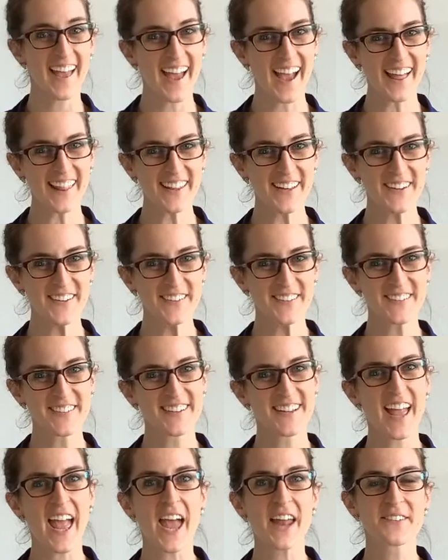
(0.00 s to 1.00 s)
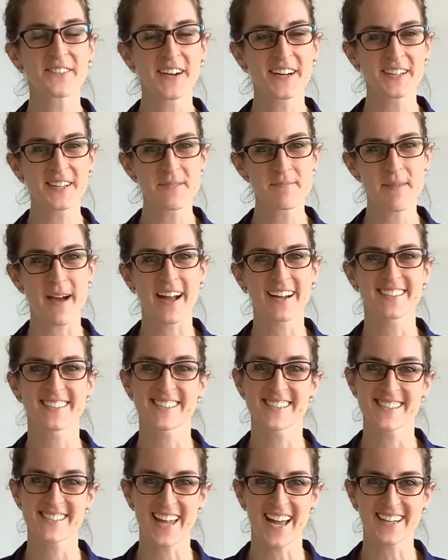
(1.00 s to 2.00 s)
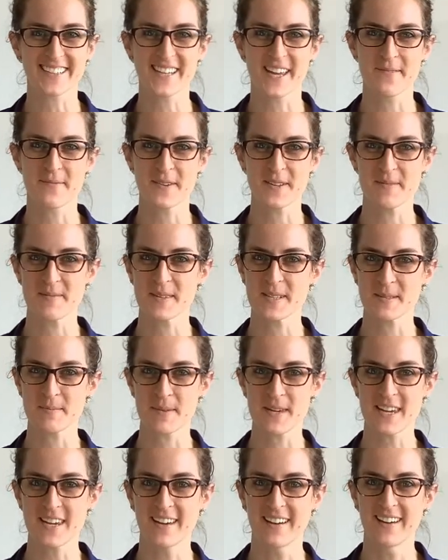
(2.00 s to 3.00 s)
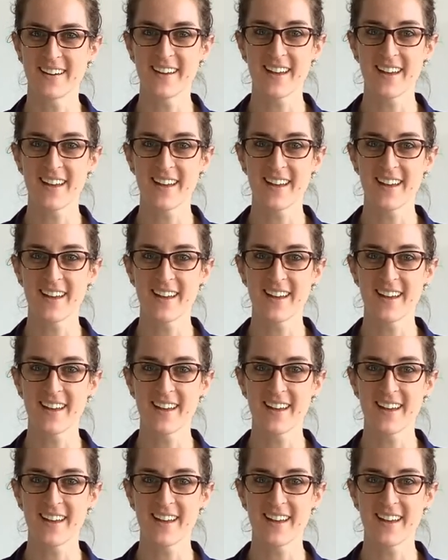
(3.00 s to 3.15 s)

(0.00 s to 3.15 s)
Hello, and welcome back to Snack Time with Miss B.